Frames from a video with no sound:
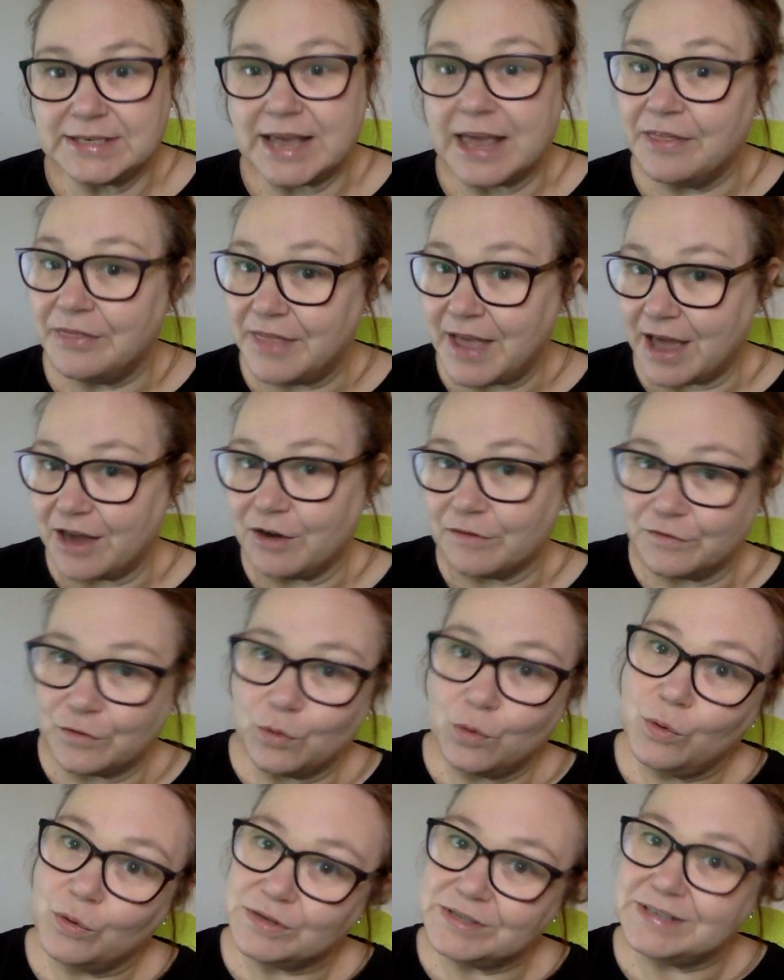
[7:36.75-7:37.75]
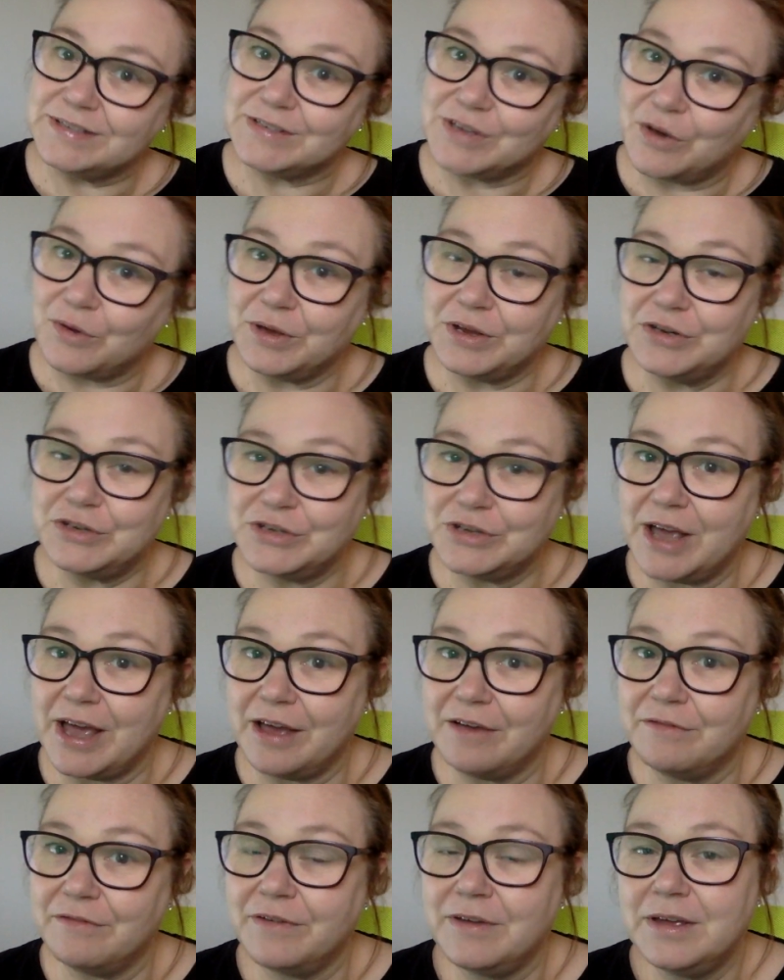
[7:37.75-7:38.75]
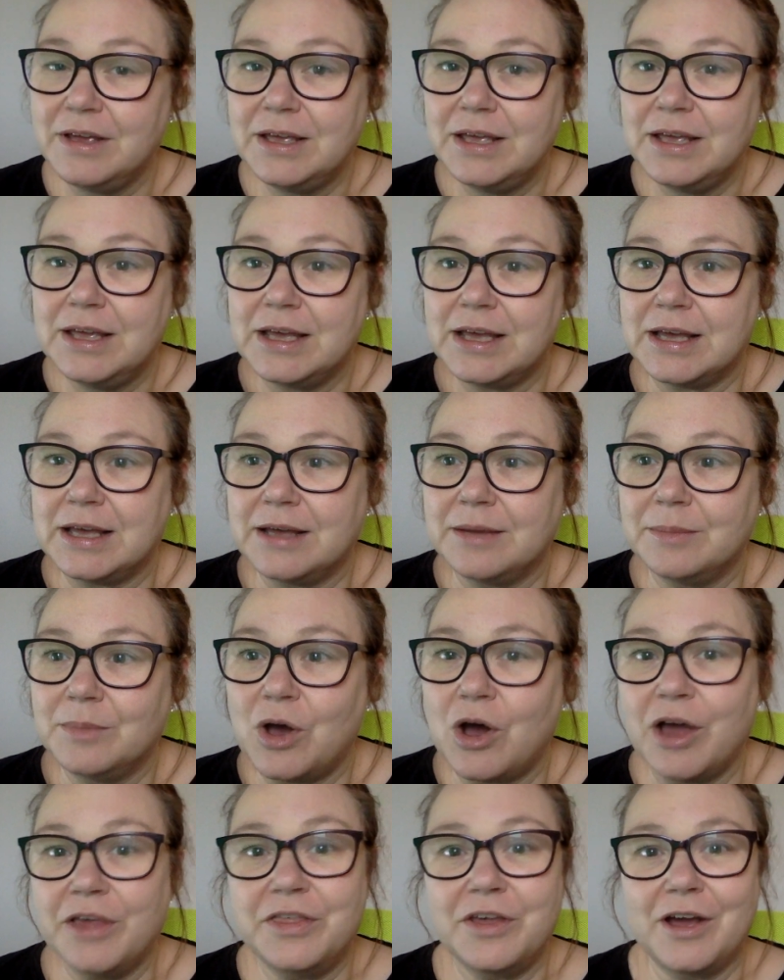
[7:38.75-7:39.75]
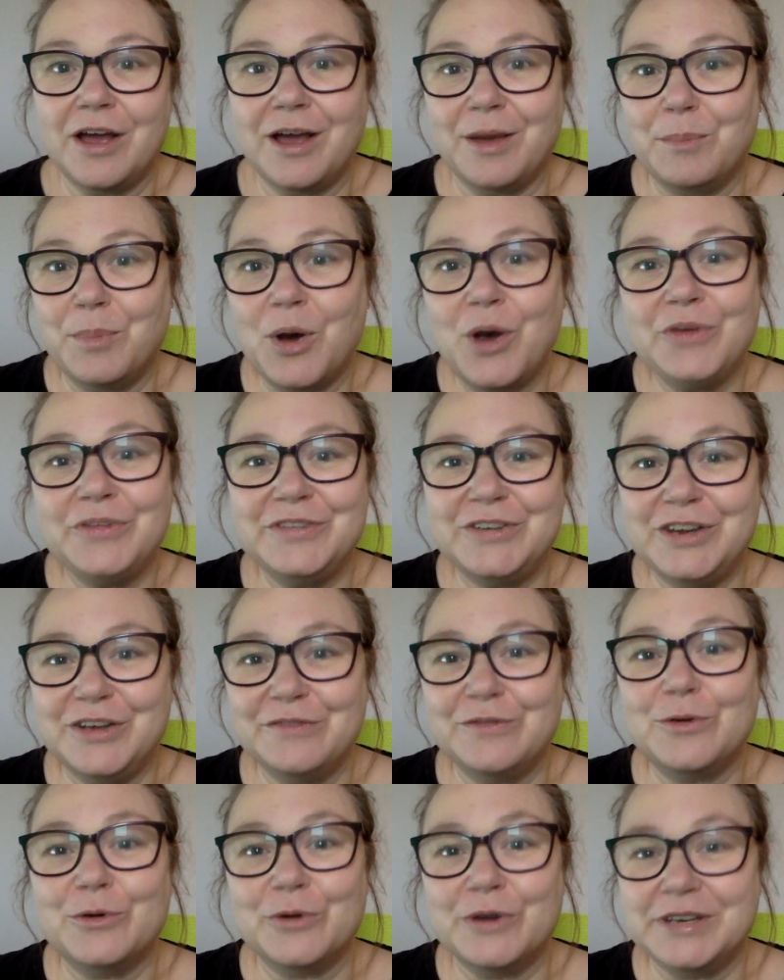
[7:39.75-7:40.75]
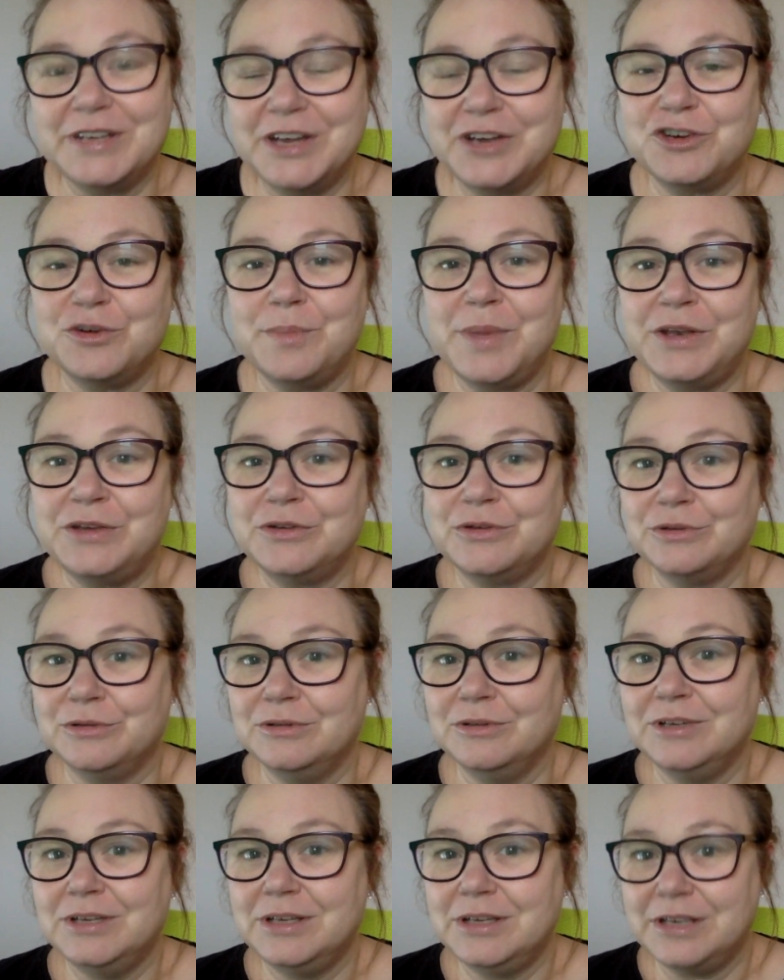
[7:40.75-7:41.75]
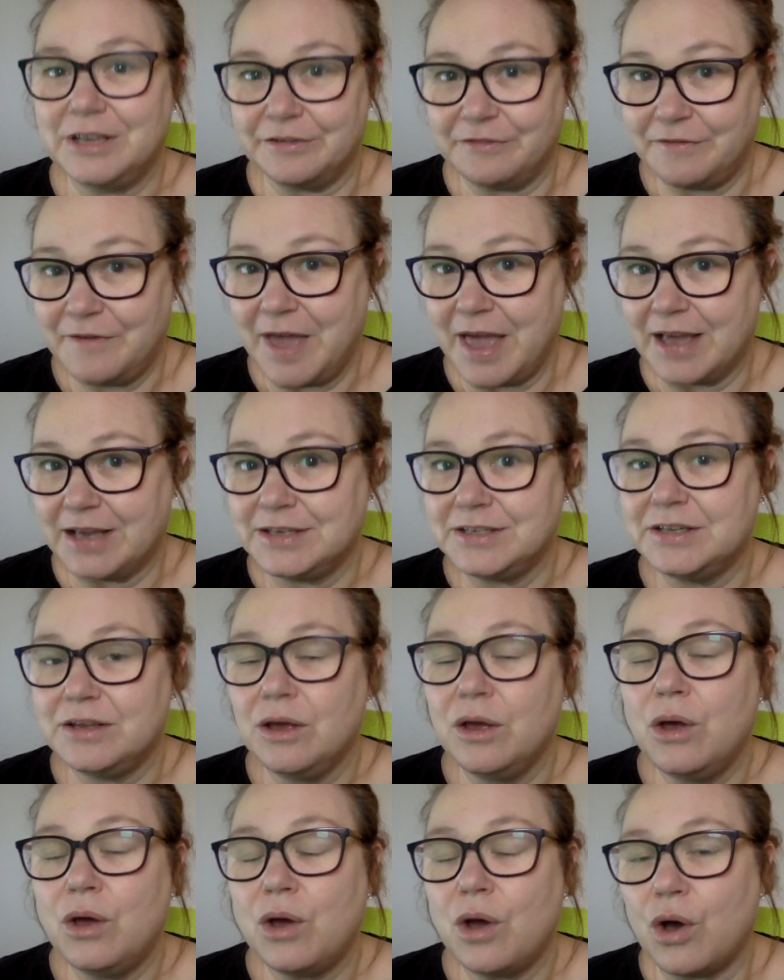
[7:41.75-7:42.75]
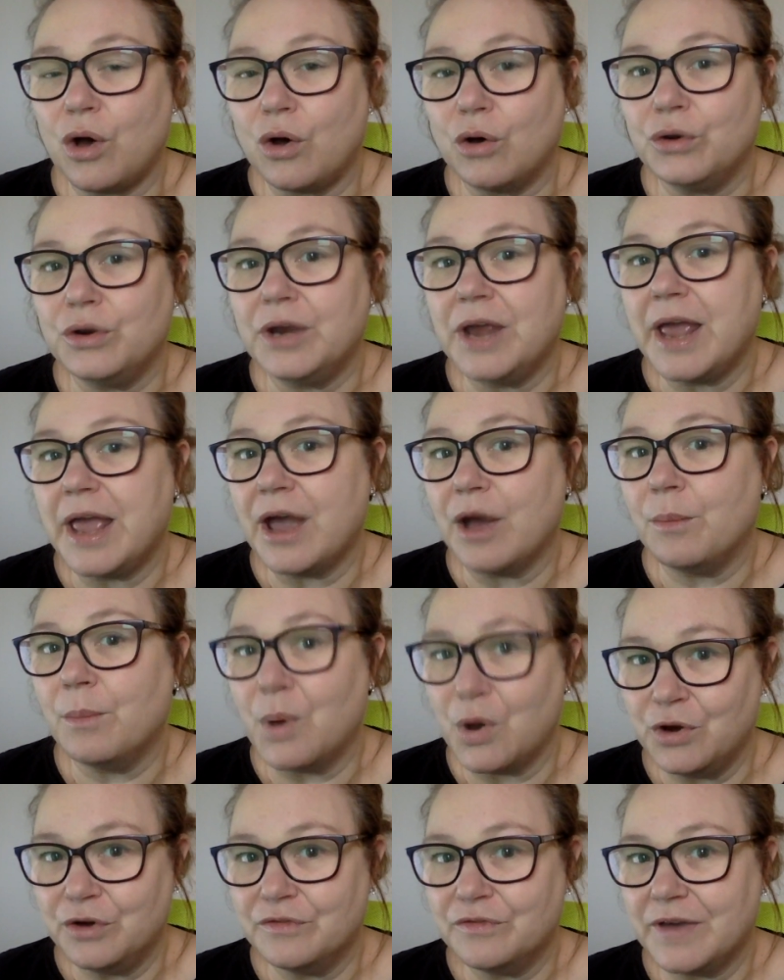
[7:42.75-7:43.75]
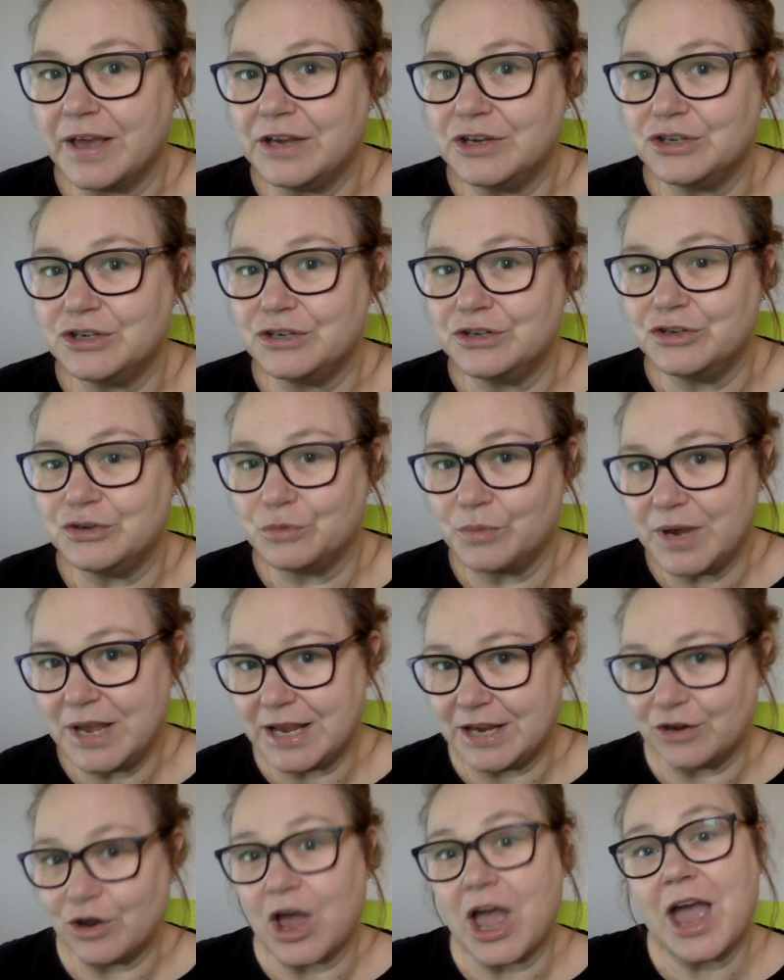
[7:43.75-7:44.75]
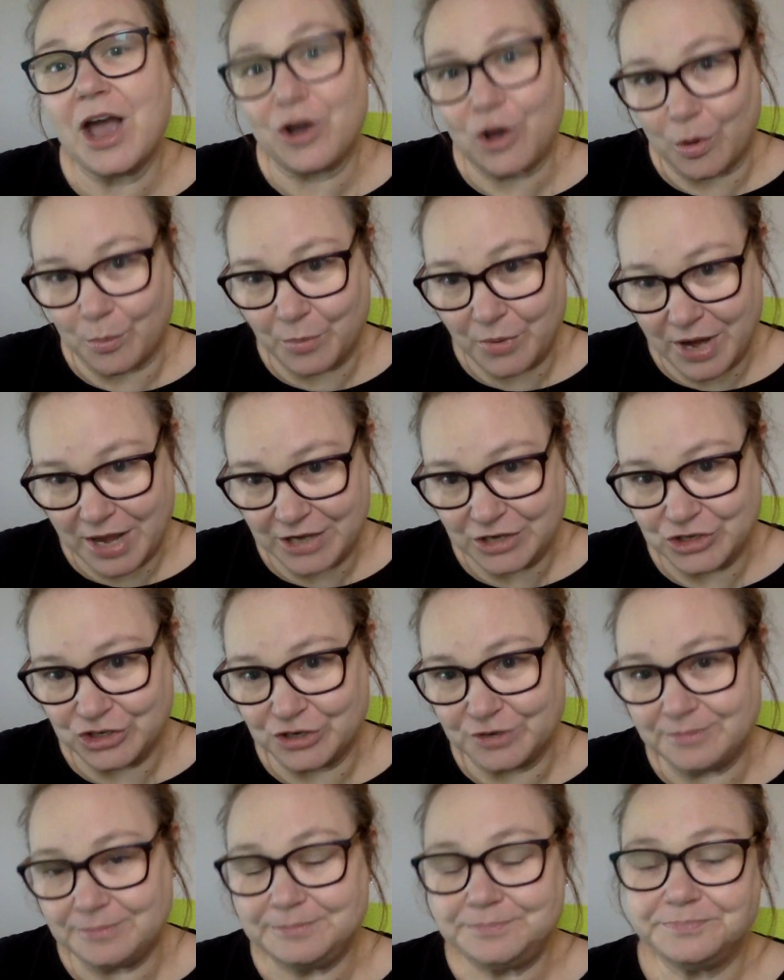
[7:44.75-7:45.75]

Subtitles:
And that, of course, is going to have either a positive or a detrimental effect on our motivation to read, our comprehension.